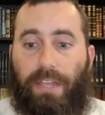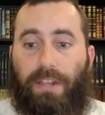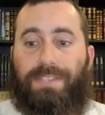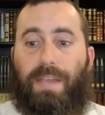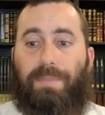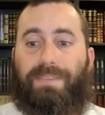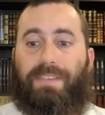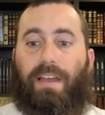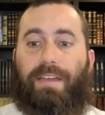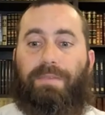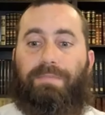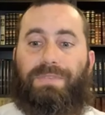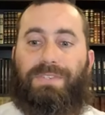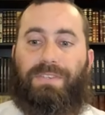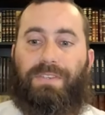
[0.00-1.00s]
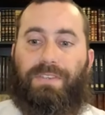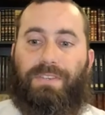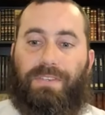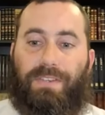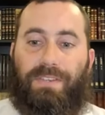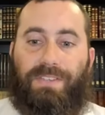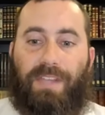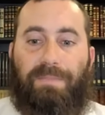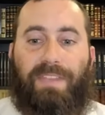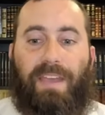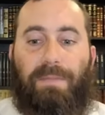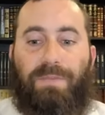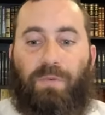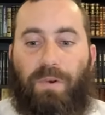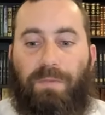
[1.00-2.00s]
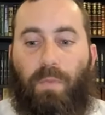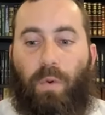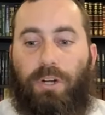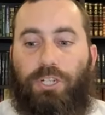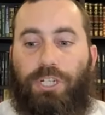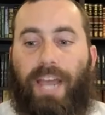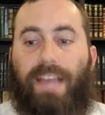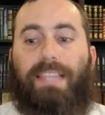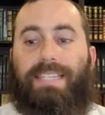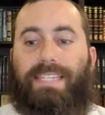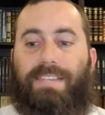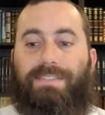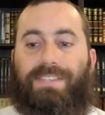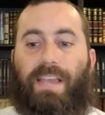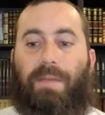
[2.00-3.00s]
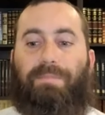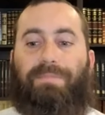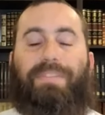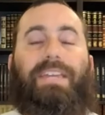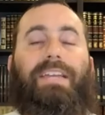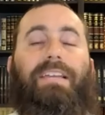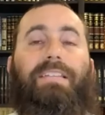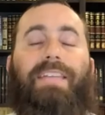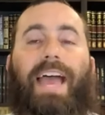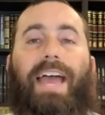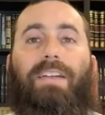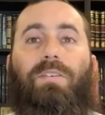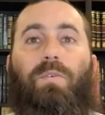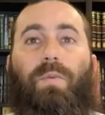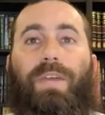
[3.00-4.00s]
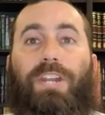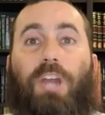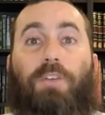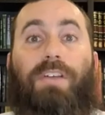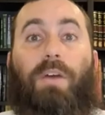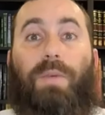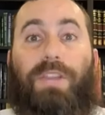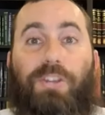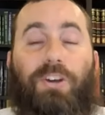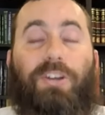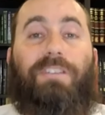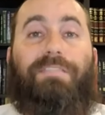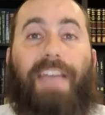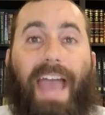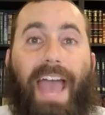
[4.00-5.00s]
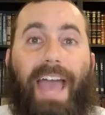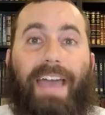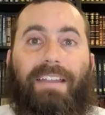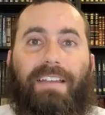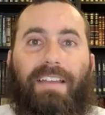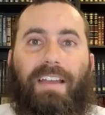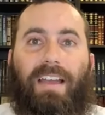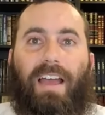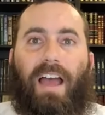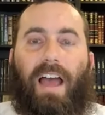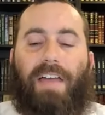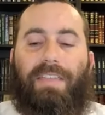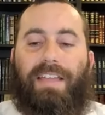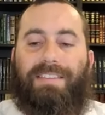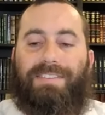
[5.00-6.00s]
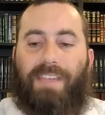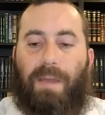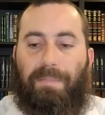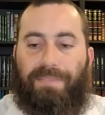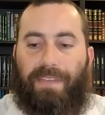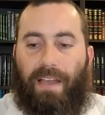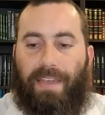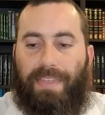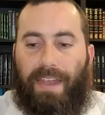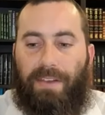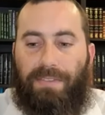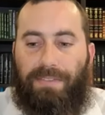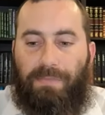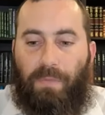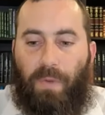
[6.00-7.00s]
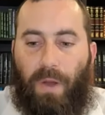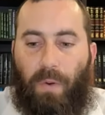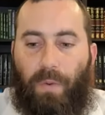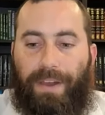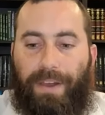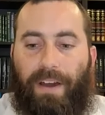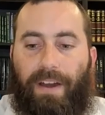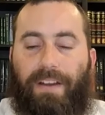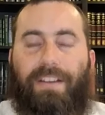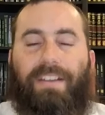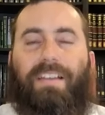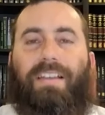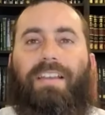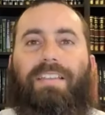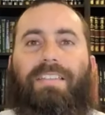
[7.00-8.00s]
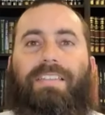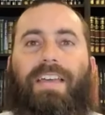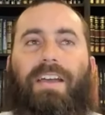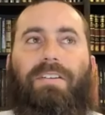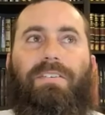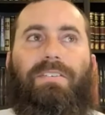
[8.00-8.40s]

sometimes sometimes we're more jealous of something that we know that we could have had uh, than some than what we are that